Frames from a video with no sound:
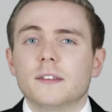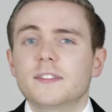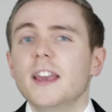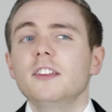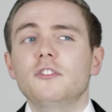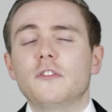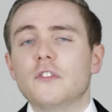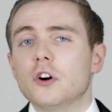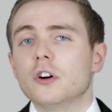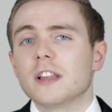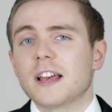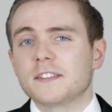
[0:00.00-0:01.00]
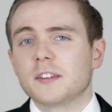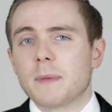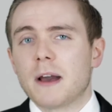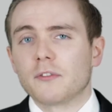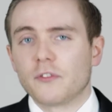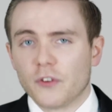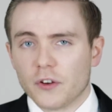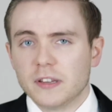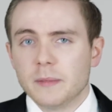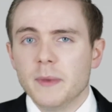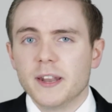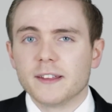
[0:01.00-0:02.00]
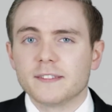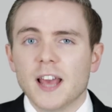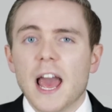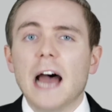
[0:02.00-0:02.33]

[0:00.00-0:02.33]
Stage 4 lasts about 30 minutes